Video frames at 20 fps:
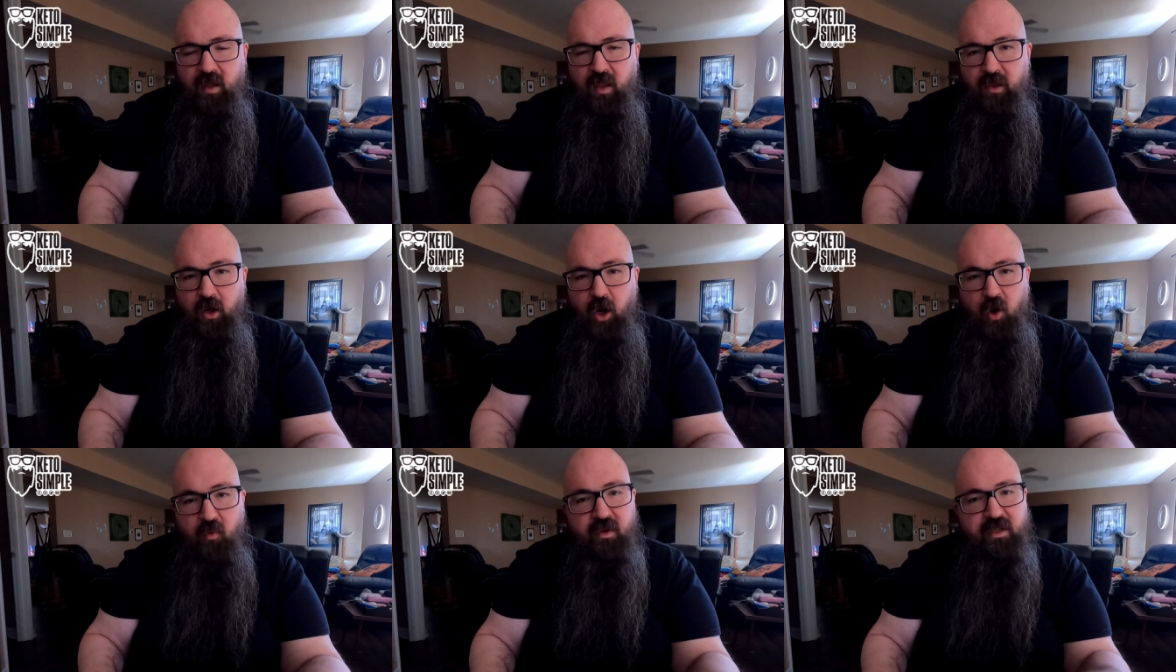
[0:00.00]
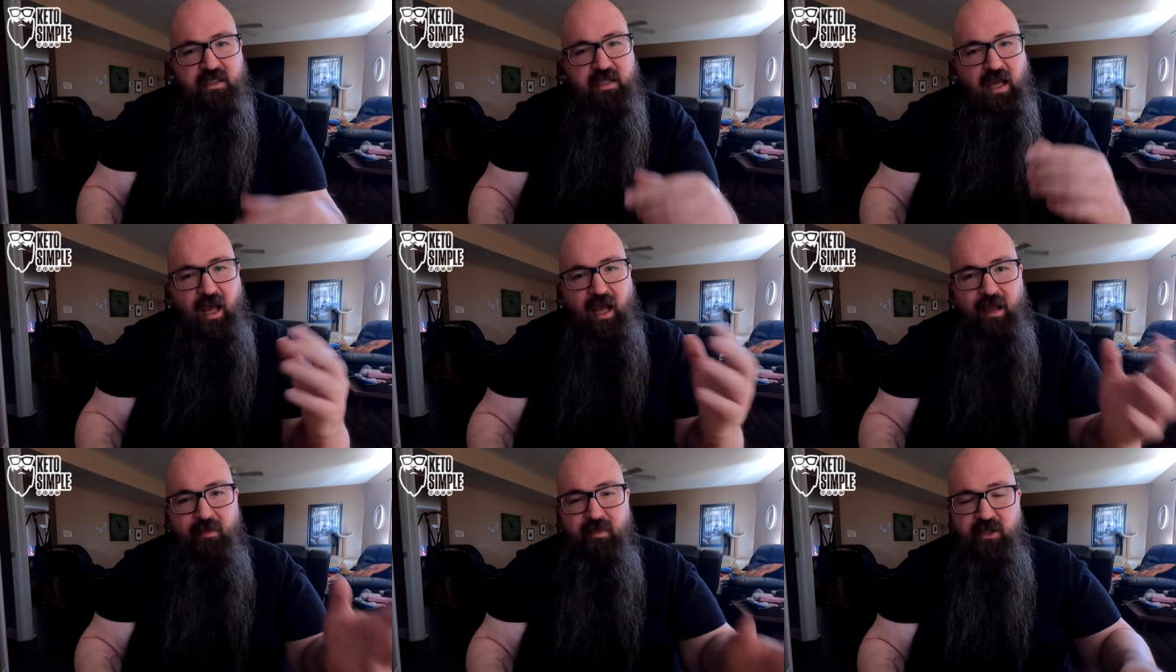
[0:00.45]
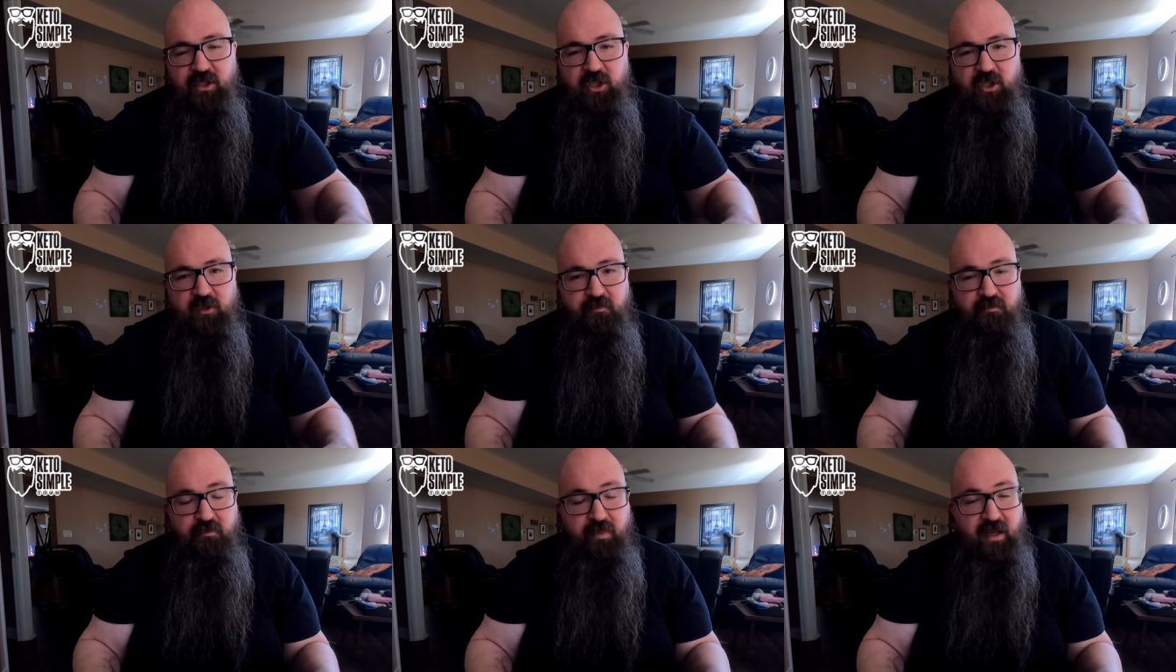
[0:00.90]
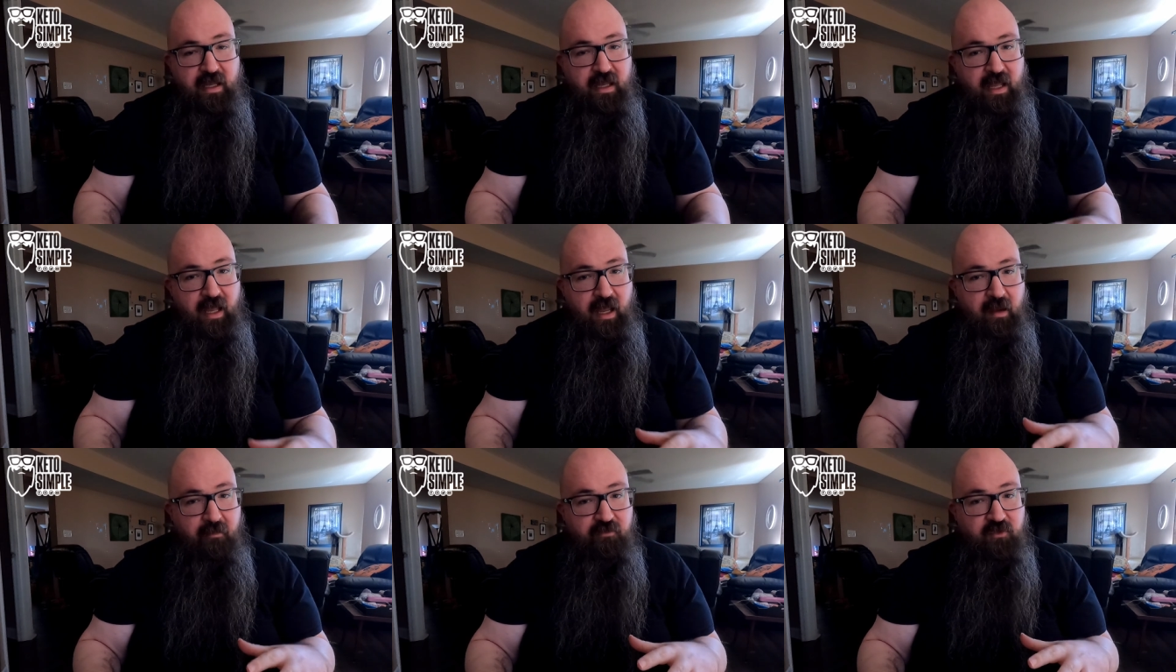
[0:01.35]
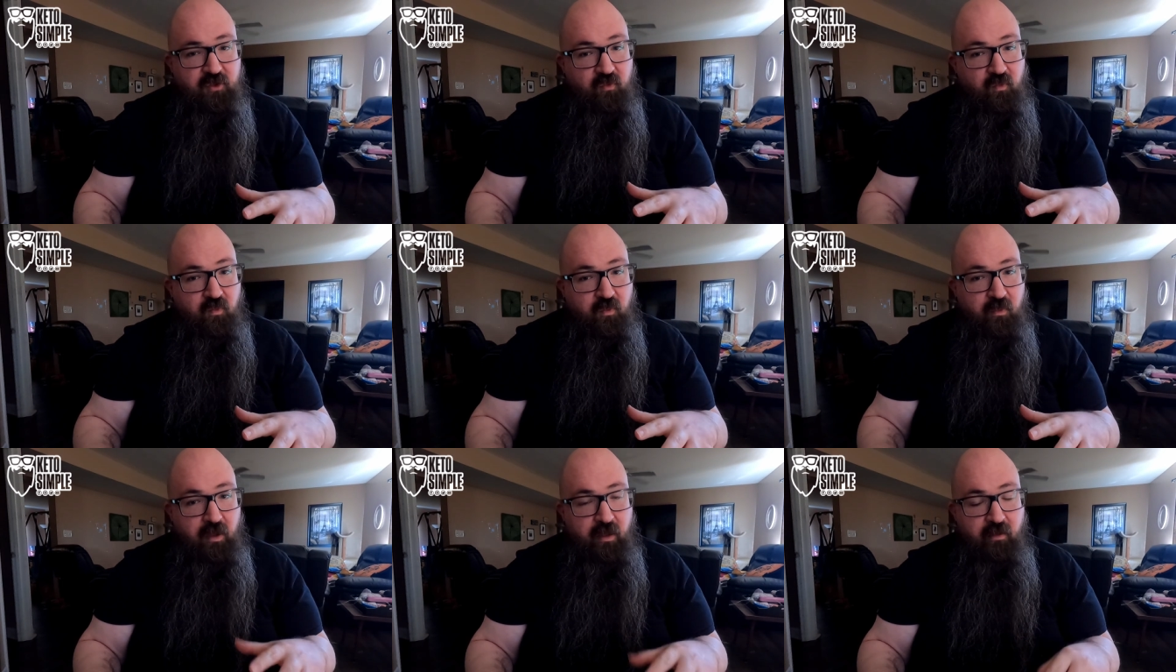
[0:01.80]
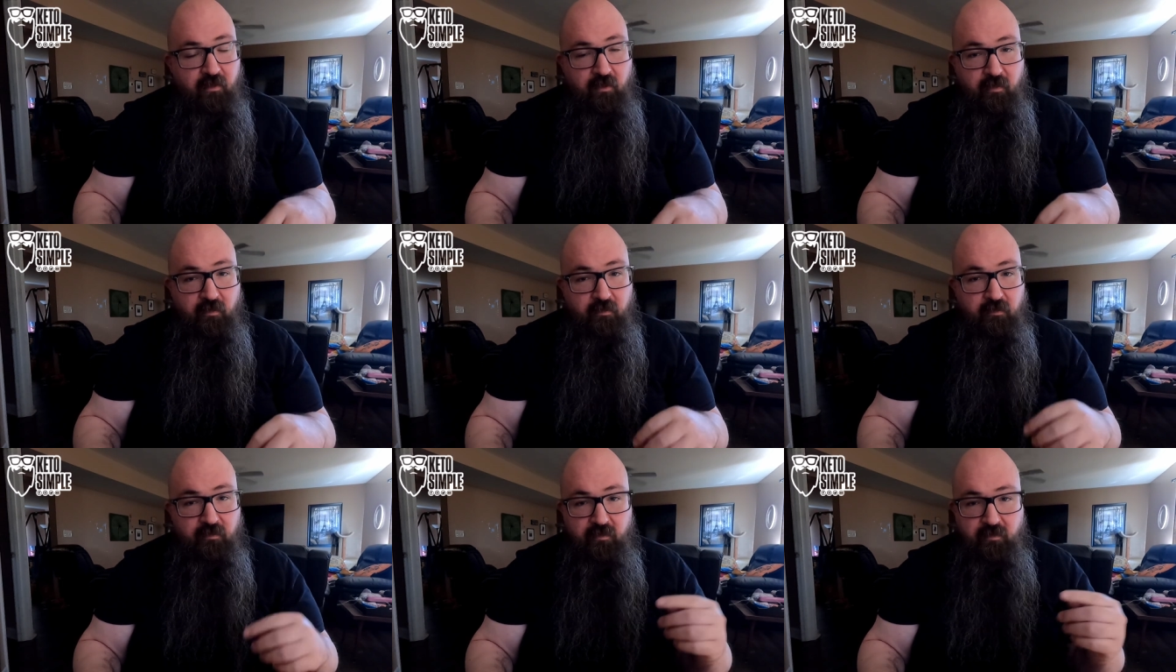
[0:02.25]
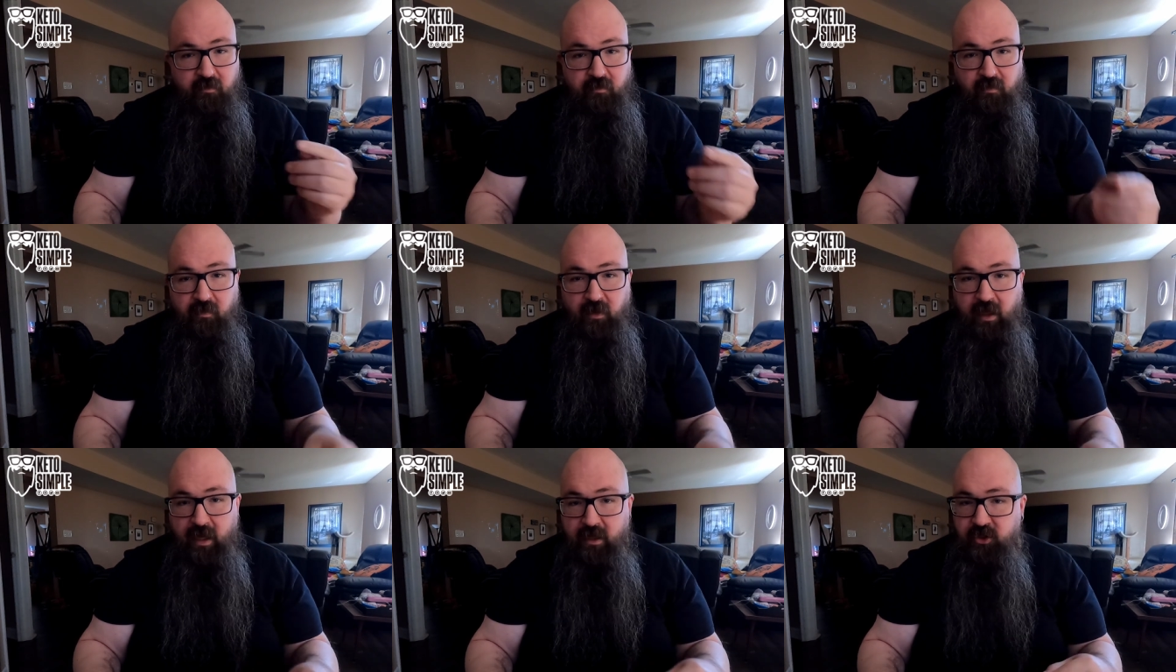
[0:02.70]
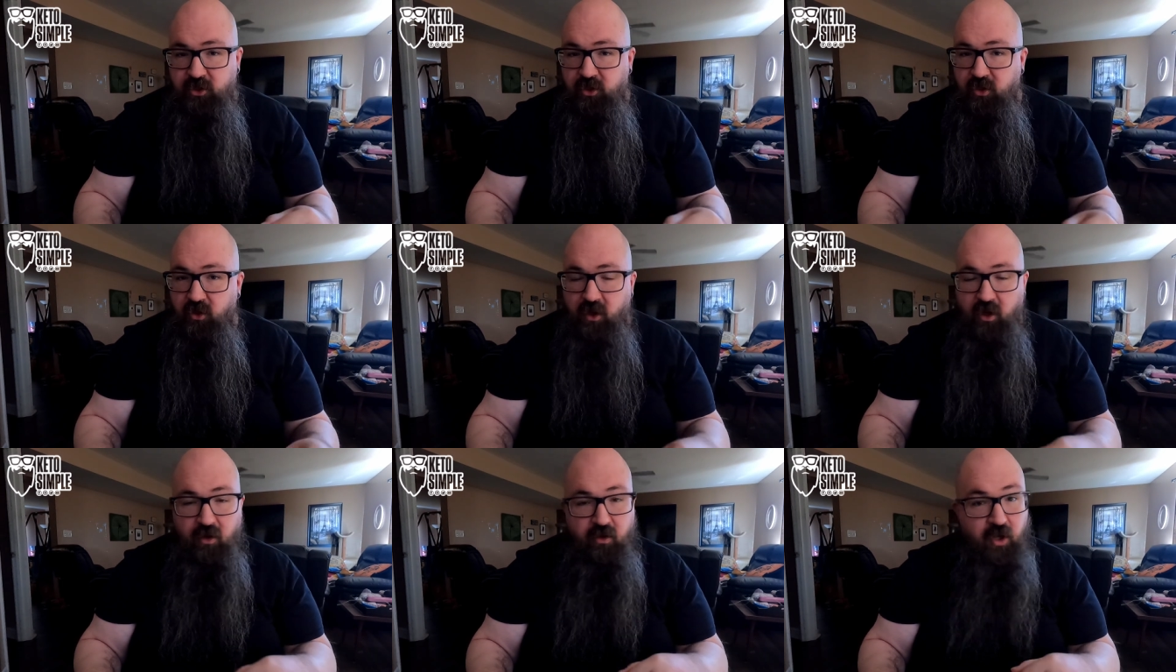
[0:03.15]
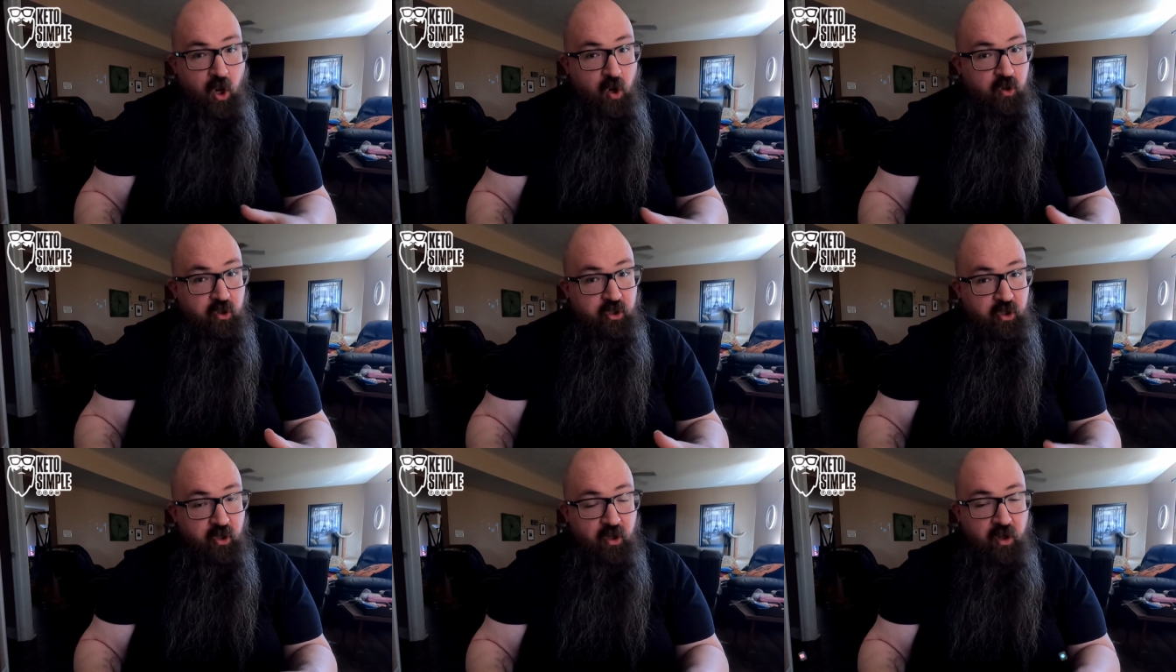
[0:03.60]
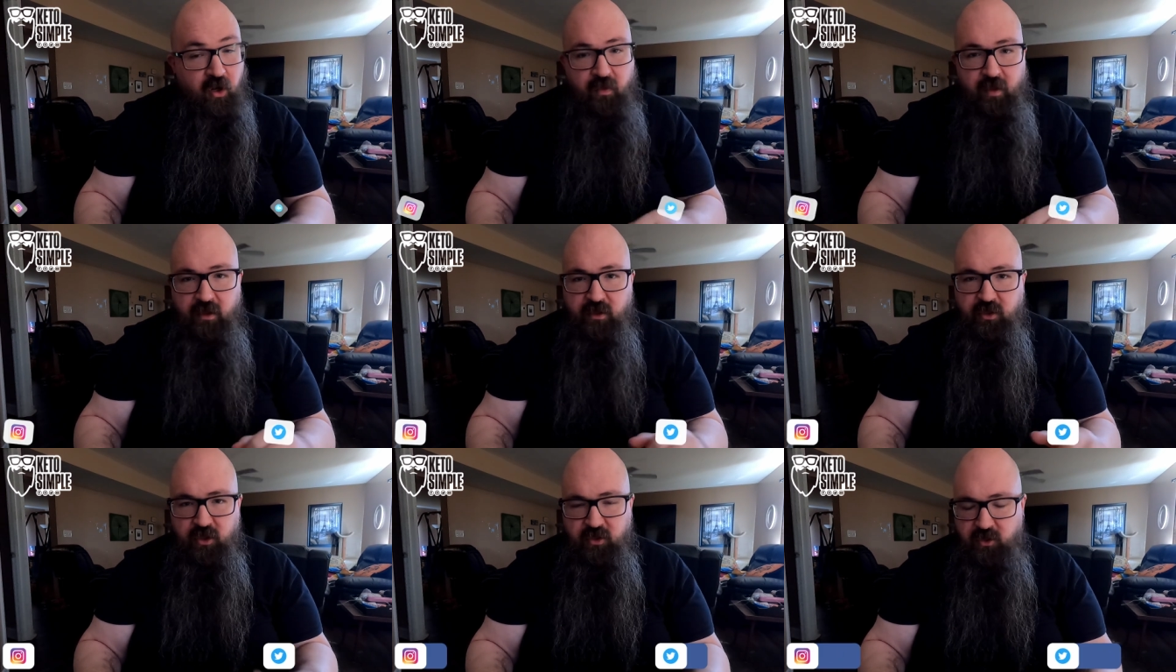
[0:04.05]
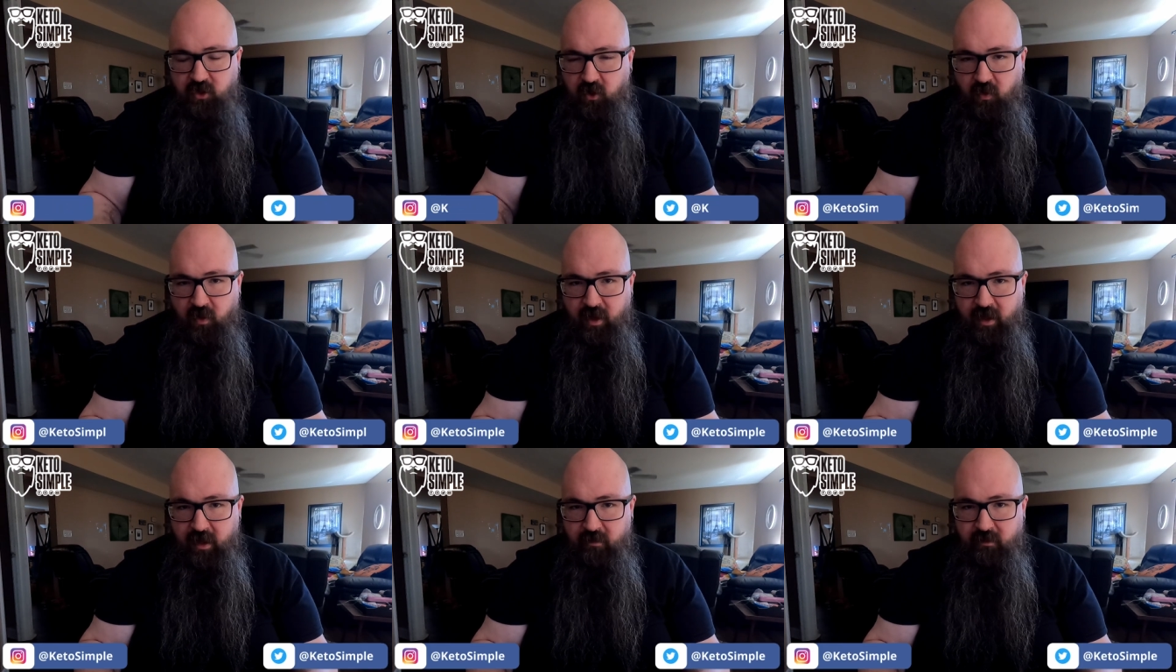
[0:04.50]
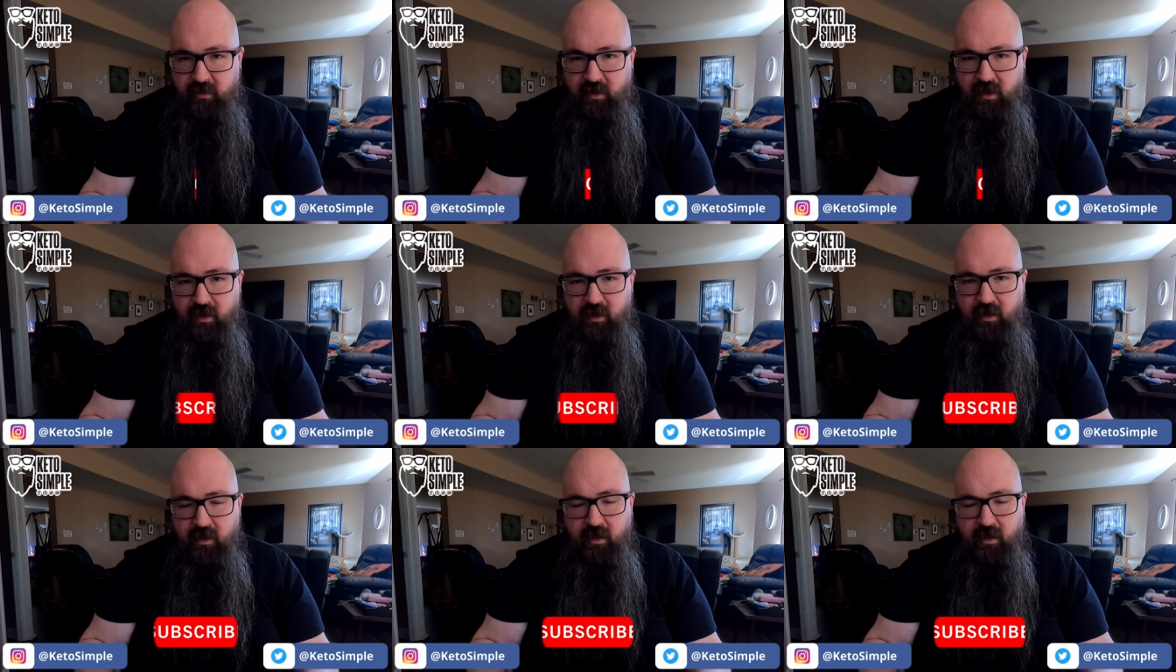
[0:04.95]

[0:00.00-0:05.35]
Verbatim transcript: and then over time, it just became to you know less sugar, no sugar than just cream.